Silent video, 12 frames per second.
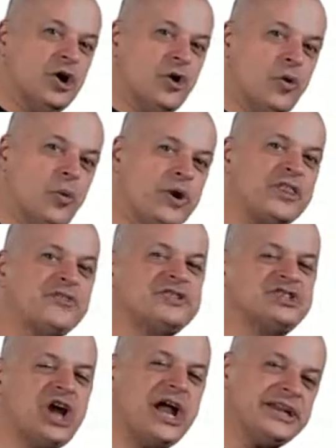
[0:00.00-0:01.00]
What do the
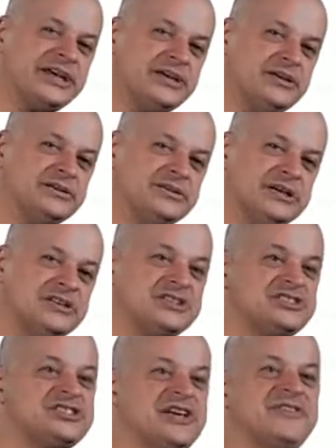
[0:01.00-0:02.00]
vagina and the
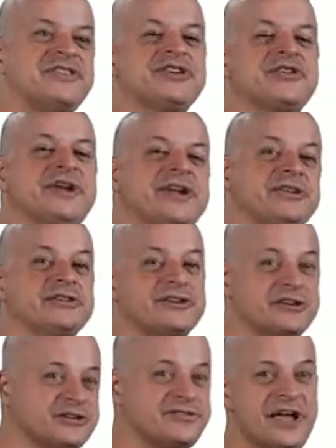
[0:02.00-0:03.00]
7th cranial
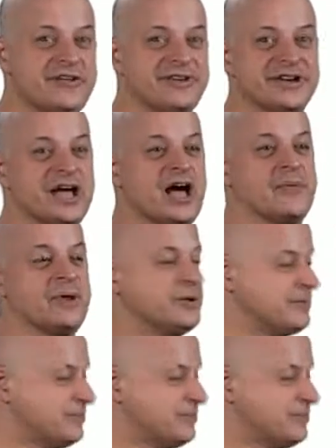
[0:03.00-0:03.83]
nerve have in common?